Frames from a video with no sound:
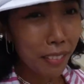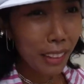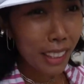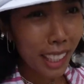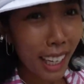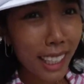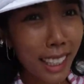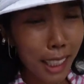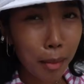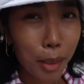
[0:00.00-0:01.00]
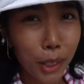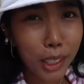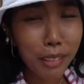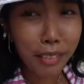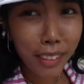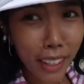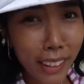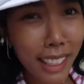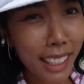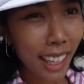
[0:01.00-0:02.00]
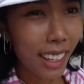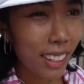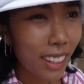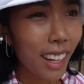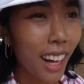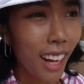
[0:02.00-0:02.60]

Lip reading: feels like some sort of fairy tale.